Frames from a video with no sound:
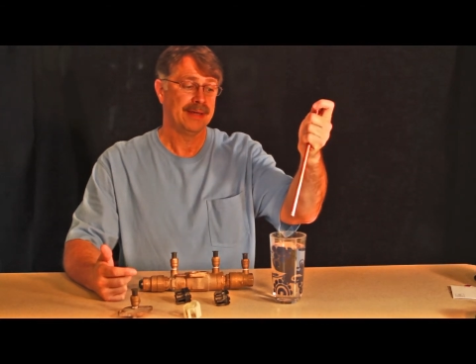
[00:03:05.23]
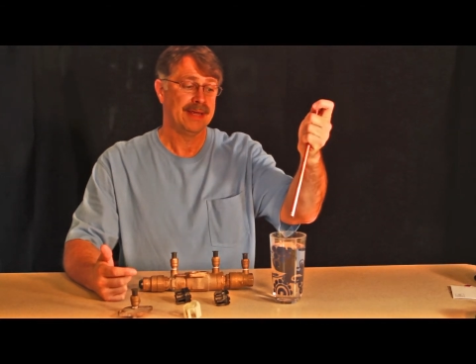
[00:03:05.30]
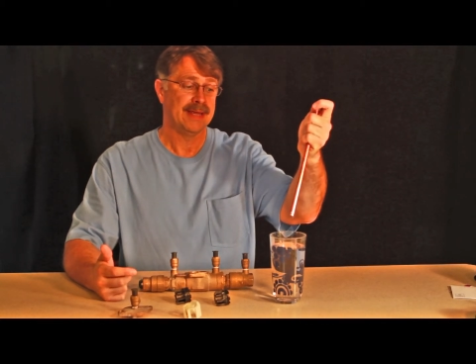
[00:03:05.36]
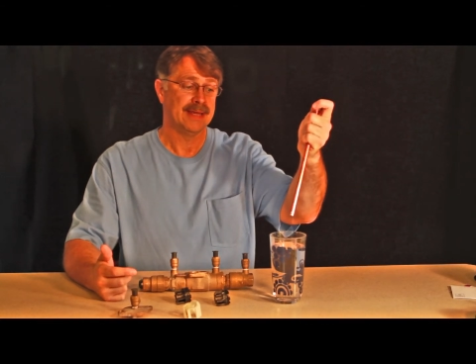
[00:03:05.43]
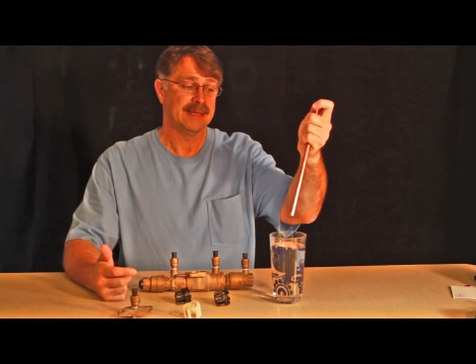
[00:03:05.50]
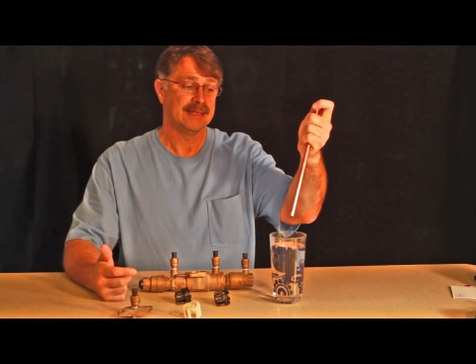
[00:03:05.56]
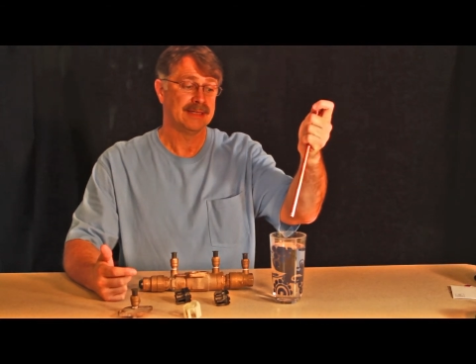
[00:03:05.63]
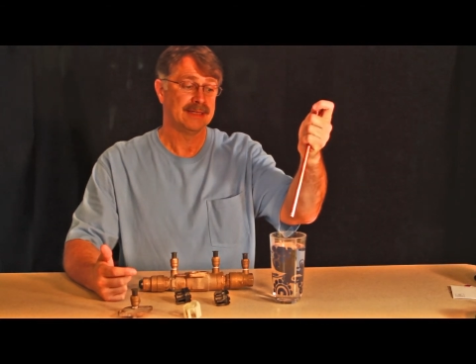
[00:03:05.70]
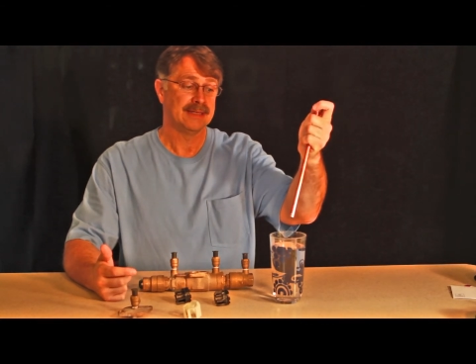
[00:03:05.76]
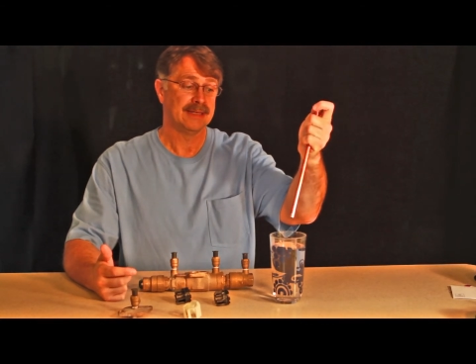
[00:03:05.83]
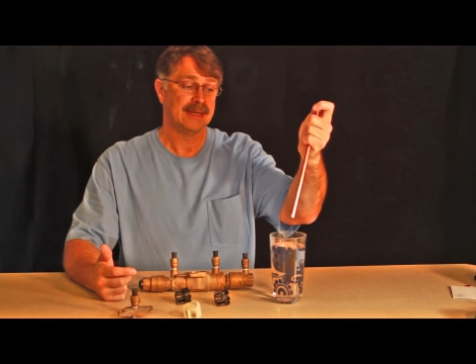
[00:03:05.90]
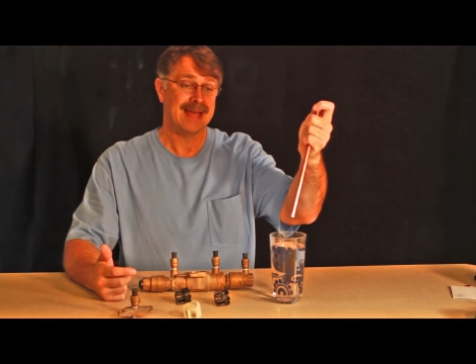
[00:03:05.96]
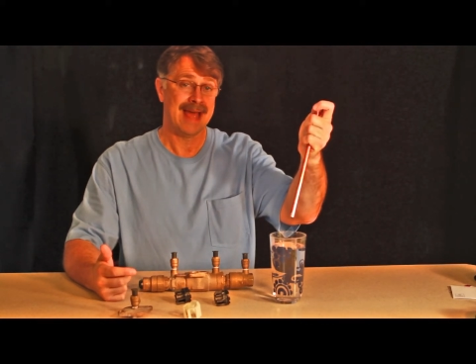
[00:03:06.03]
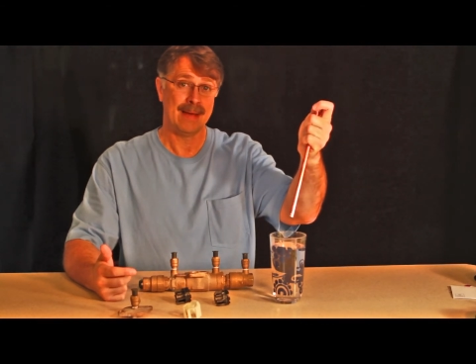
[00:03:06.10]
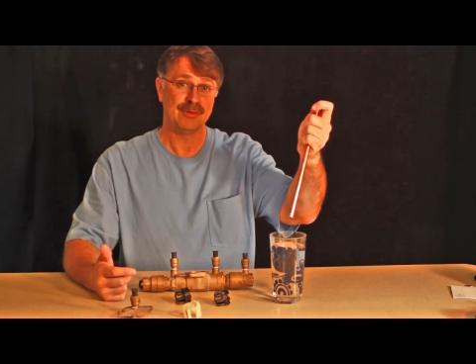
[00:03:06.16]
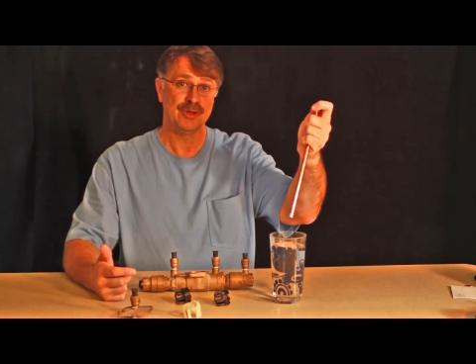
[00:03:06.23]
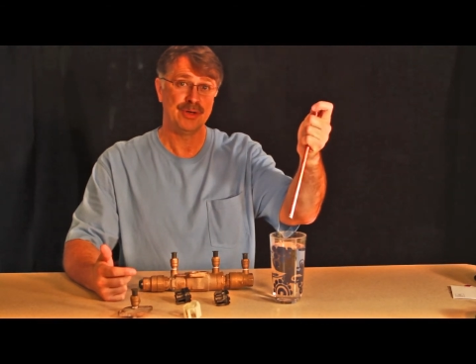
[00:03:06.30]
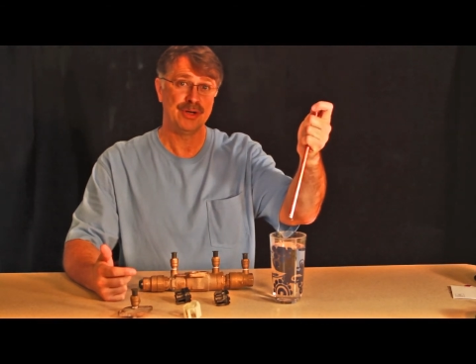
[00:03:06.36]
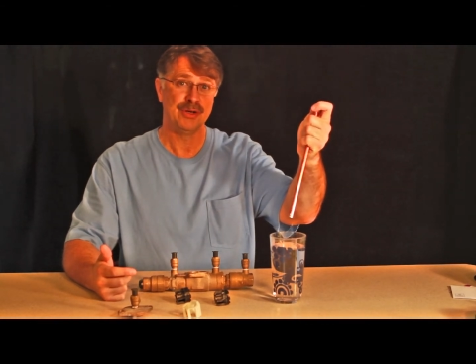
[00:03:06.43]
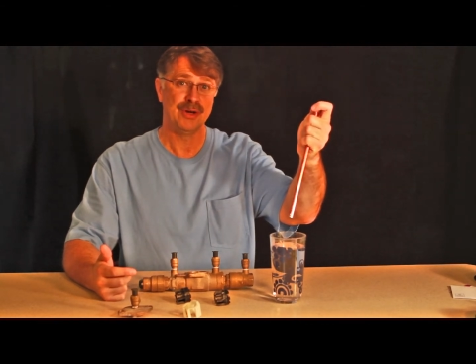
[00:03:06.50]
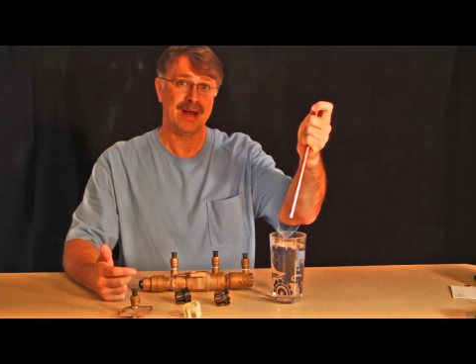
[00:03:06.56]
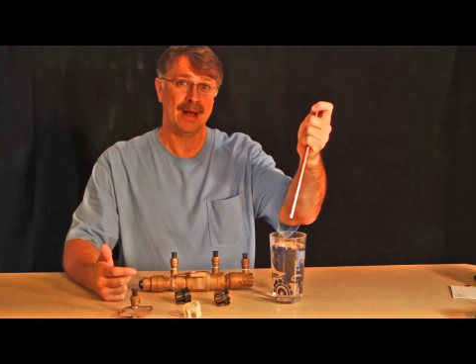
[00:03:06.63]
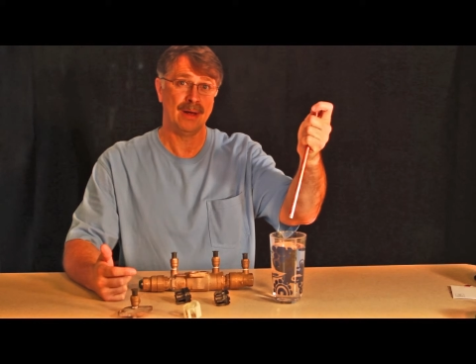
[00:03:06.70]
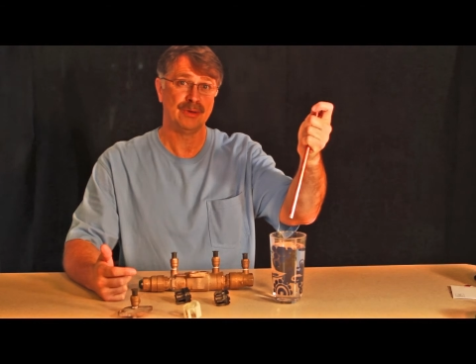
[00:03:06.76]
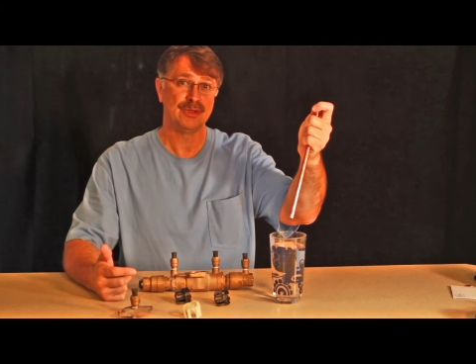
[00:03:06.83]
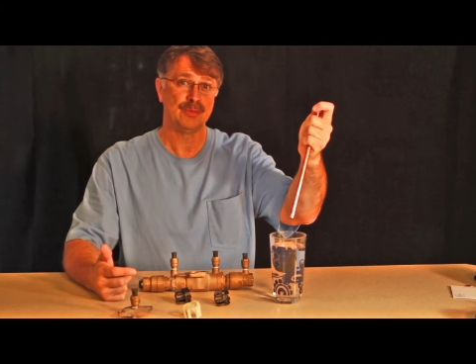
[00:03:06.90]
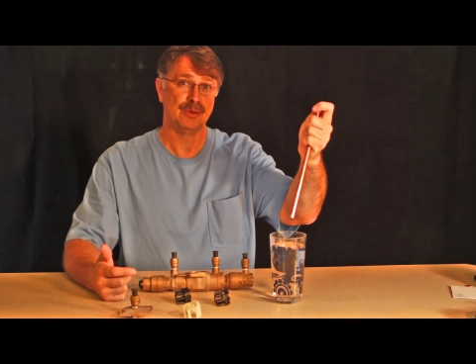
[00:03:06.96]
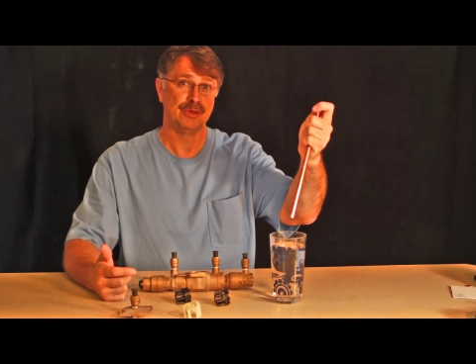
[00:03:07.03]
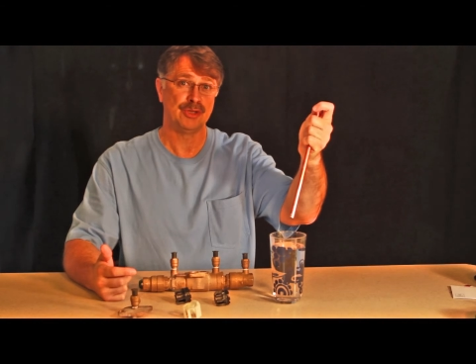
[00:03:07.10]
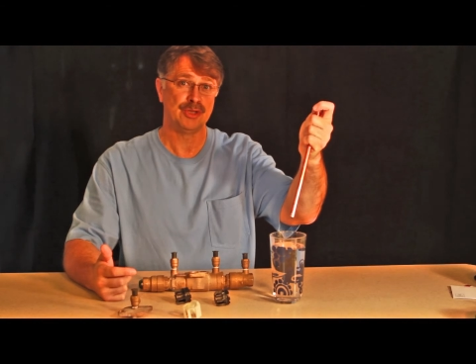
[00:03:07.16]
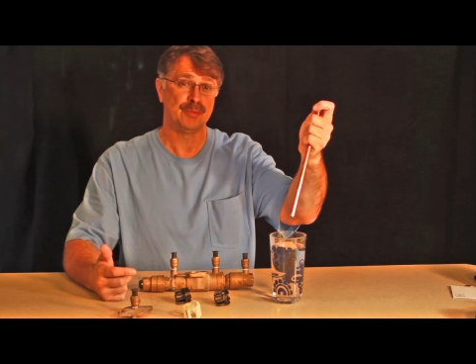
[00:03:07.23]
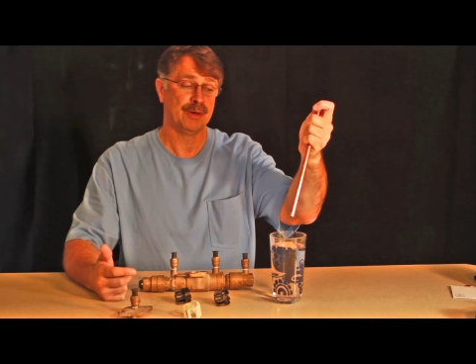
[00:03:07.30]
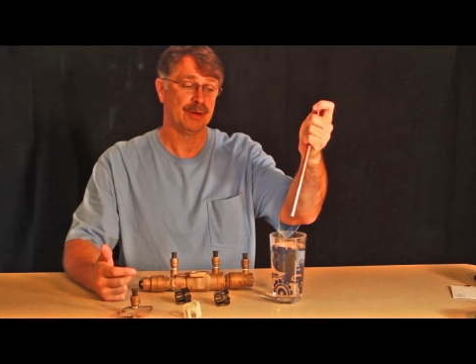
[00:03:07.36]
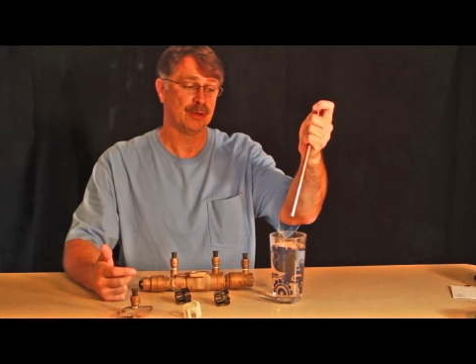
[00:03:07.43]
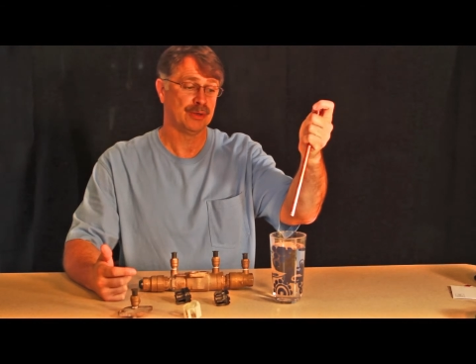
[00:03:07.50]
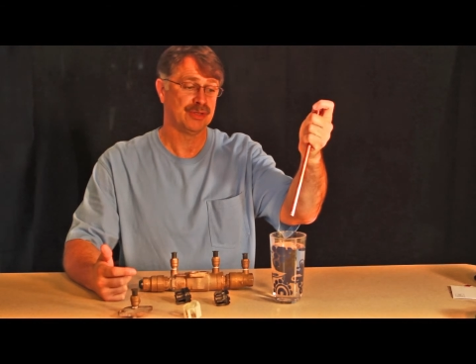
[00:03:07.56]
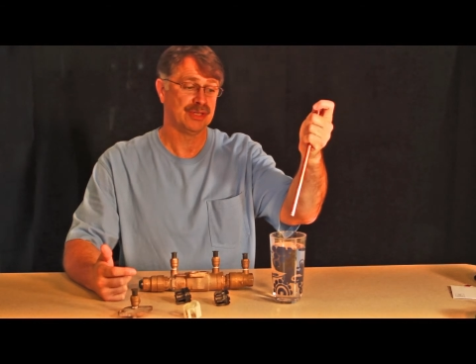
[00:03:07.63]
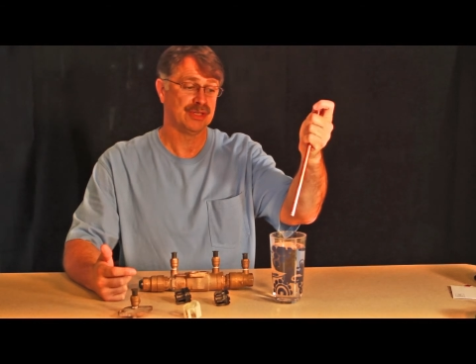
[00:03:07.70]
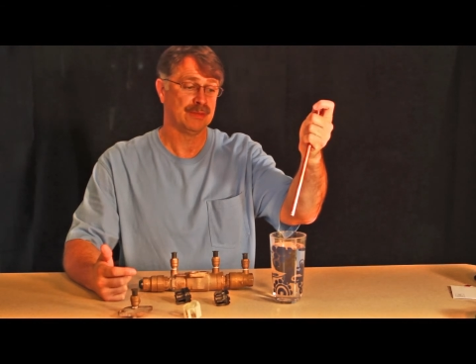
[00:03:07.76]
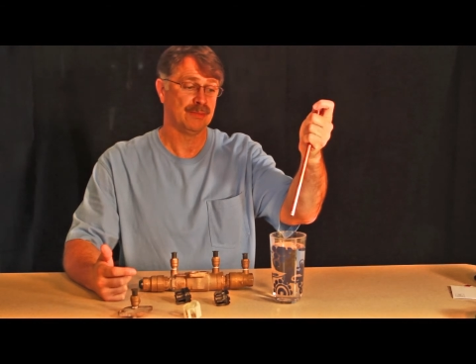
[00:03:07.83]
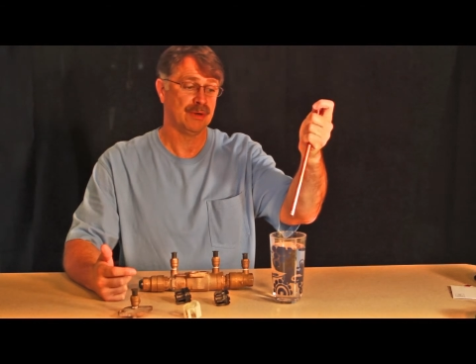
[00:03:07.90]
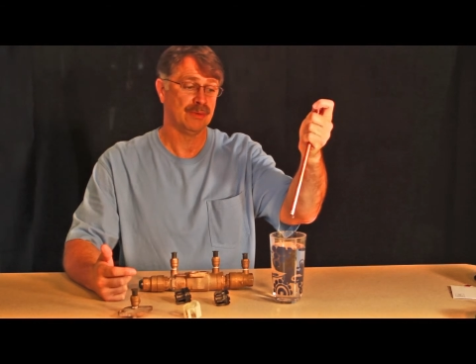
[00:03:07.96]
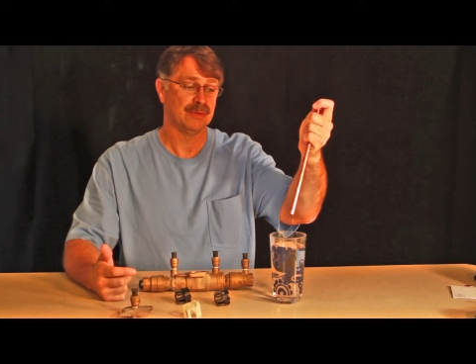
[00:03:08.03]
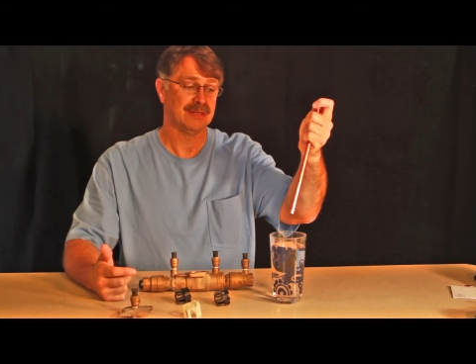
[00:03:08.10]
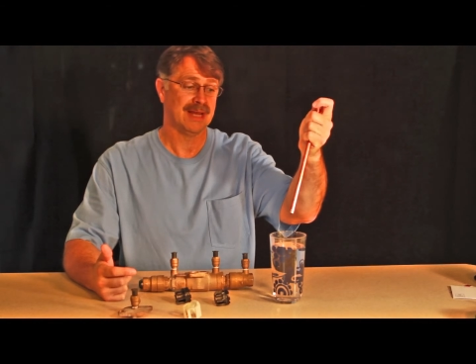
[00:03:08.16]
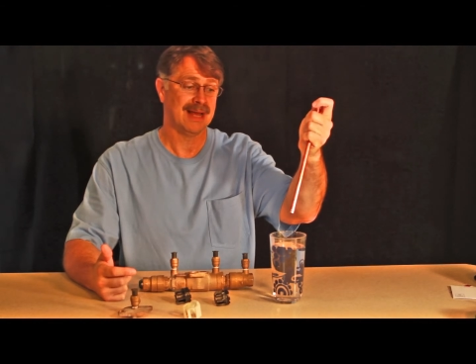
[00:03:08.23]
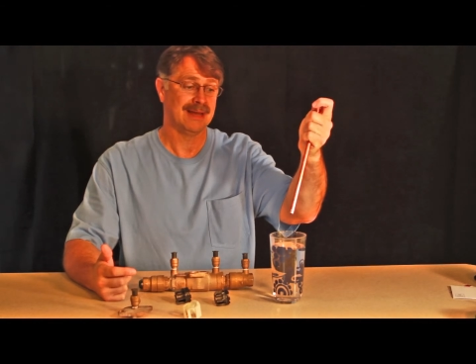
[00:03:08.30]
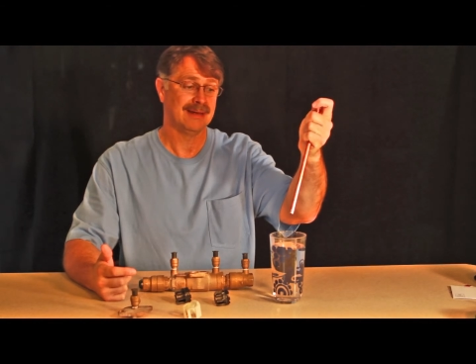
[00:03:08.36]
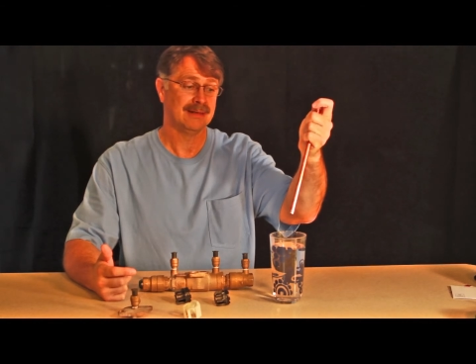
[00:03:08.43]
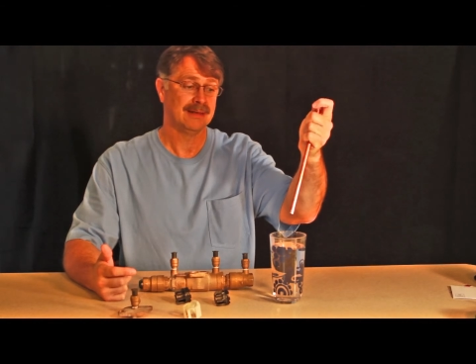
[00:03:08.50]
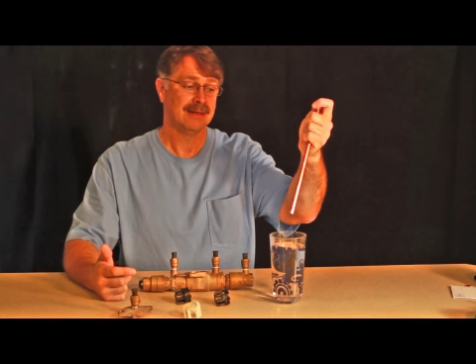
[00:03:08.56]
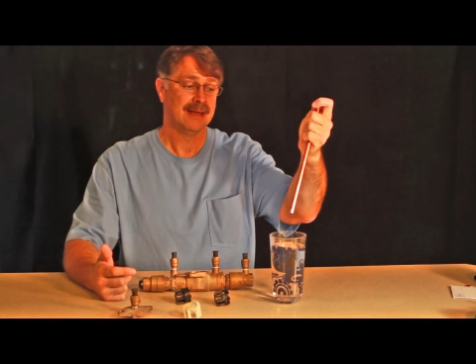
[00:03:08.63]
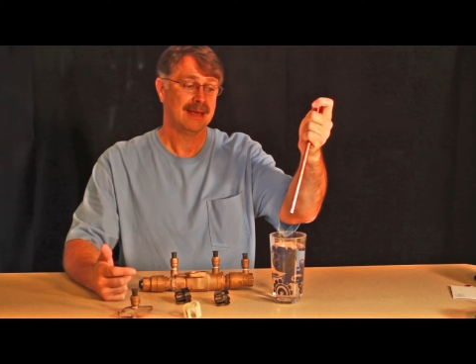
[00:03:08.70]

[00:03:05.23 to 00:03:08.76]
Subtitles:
is captured in your house, but the sprinkler system goes on,